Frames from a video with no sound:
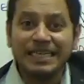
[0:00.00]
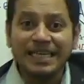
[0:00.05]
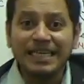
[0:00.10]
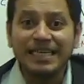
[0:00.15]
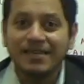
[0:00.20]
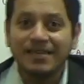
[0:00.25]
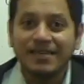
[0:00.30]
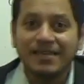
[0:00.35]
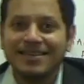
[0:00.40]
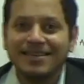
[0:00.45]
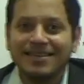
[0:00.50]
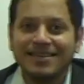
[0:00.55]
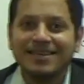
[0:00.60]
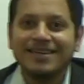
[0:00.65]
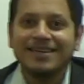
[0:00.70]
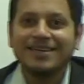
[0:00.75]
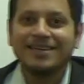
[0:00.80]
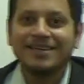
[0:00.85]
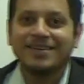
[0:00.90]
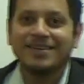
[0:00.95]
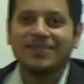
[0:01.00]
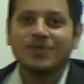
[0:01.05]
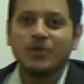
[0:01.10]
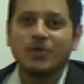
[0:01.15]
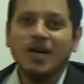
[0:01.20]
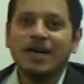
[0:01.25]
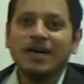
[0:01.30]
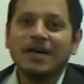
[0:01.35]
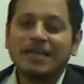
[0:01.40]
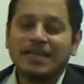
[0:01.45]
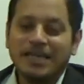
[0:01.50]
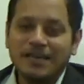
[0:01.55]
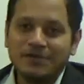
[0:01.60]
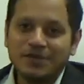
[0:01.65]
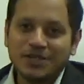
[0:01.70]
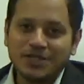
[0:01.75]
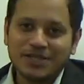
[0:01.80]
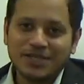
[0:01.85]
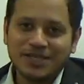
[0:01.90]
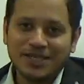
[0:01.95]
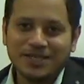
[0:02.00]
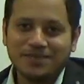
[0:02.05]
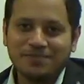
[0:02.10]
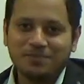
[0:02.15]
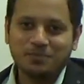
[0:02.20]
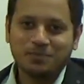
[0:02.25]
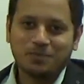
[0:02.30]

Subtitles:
D, the Davis Strait.